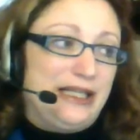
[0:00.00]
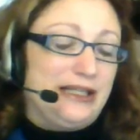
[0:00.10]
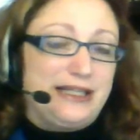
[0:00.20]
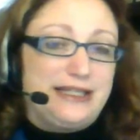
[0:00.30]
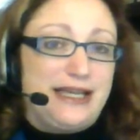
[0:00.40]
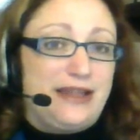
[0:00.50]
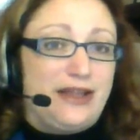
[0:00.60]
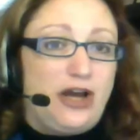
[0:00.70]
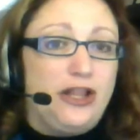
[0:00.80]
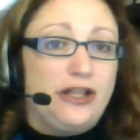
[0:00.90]
let's say,
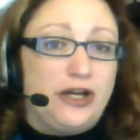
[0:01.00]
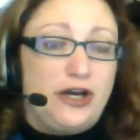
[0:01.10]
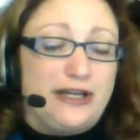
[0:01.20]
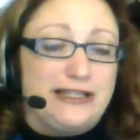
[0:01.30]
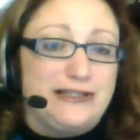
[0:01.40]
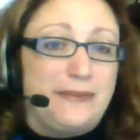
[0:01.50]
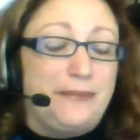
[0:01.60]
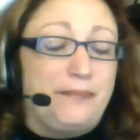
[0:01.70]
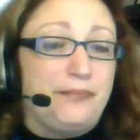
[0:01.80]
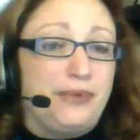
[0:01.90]
the Holocaust,
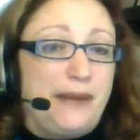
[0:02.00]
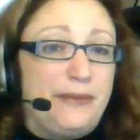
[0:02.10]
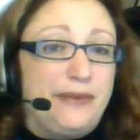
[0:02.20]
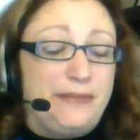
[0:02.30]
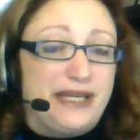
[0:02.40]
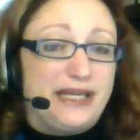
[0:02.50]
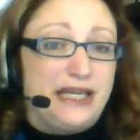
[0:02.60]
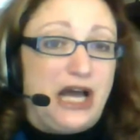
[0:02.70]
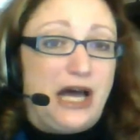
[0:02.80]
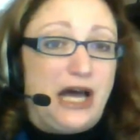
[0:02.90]
probably picking
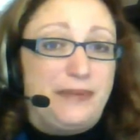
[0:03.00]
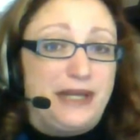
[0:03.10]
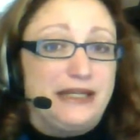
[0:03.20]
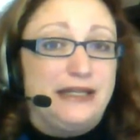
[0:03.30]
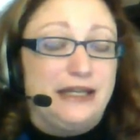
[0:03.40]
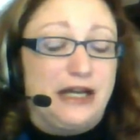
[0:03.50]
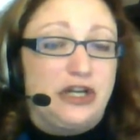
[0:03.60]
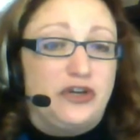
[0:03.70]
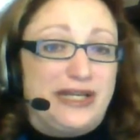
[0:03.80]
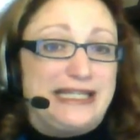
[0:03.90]
hot pink and neon
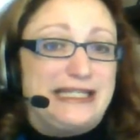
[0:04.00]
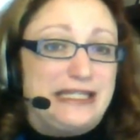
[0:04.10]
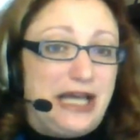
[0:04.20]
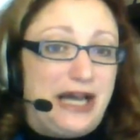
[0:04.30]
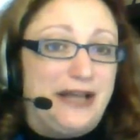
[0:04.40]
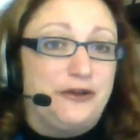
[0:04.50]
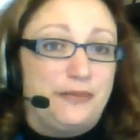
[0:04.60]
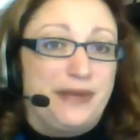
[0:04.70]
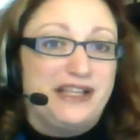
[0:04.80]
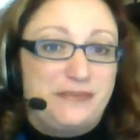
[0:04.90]
green is not your
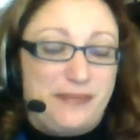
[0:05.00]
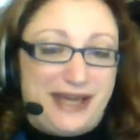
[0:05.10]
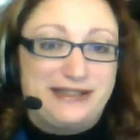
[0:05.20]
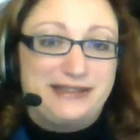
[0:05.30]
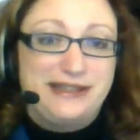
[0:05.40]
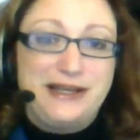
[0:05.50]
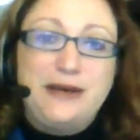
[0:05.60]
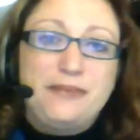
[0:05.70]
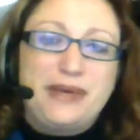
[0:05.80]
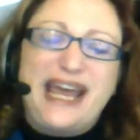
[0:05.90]
best bet.
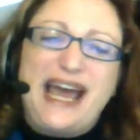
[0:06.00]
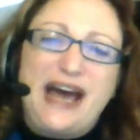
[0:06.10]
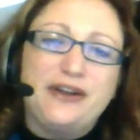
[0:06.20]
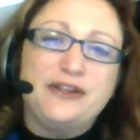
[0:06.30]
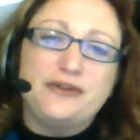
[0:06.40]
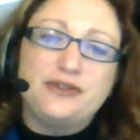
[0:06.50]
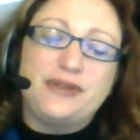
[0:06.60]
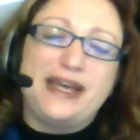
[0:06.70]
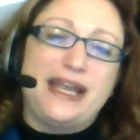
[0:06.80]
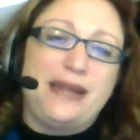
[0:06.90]
But how do you do
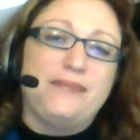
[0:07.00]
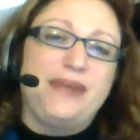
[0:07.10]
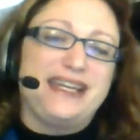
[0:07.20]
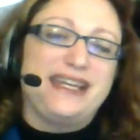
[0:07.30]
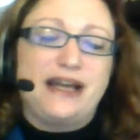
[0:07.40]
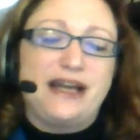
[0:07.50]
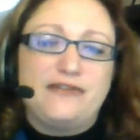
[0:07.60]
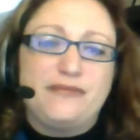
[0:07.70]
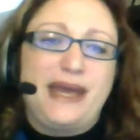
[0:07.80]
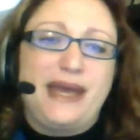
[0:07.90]
that and make it kind
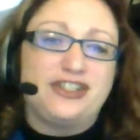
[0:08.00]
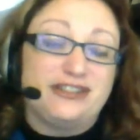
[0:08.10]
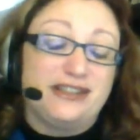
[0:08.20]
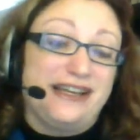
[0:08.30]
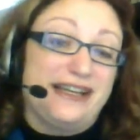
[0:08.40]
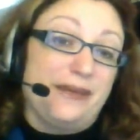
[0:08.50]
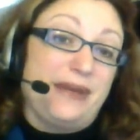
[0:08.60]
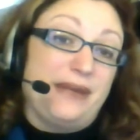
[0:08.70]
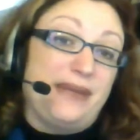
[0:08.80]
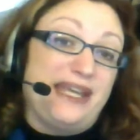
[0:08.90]
of match and line up
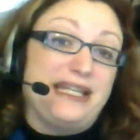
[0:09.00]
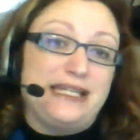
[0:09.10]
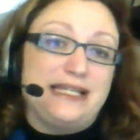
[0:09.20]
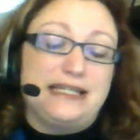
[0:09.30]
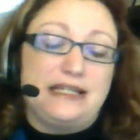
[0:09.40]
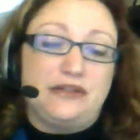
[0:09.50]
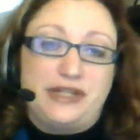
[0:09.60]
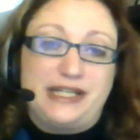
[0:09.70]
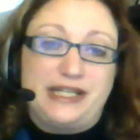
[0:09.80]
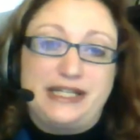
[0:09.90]
and make it easy to
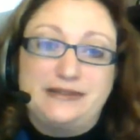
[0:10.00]
read?